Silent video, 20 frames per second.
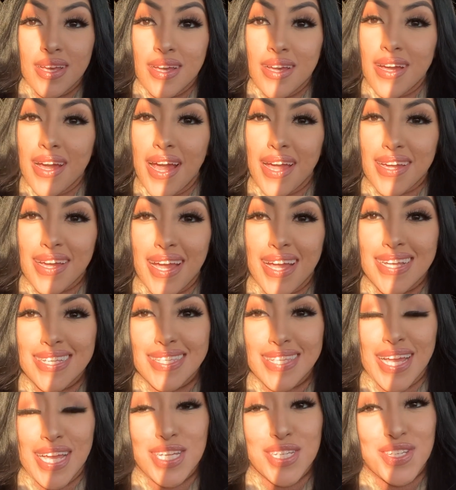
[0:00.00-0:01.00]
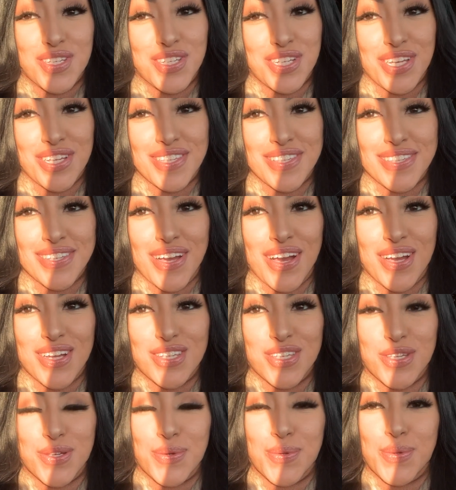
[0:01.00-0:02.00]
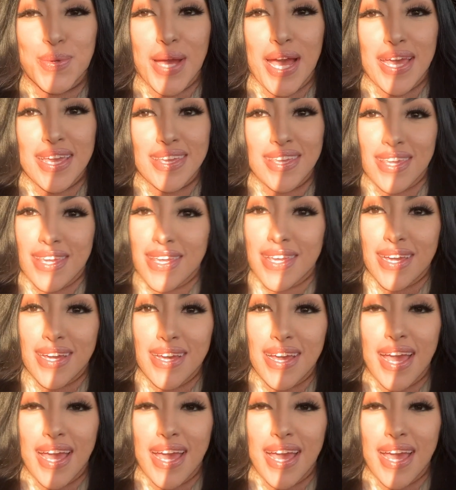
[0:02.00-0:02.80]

Hi guys, I just got to Ikea.